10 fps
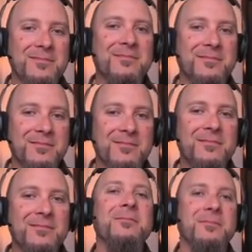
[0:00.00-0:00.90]

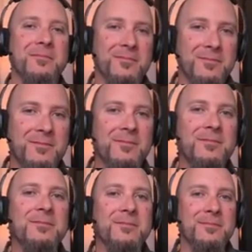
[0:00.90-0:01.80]

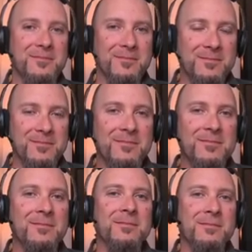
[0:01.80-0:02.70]

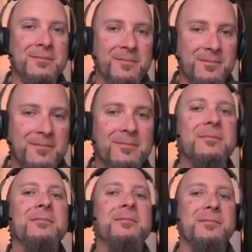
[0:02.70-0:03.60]

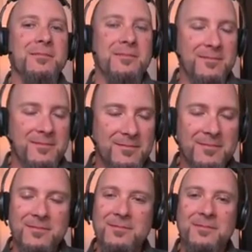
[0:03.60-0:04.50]

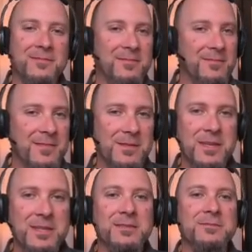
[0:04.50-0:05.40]

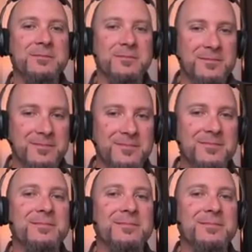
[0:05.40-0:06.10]
No words are spoken by the person on screen.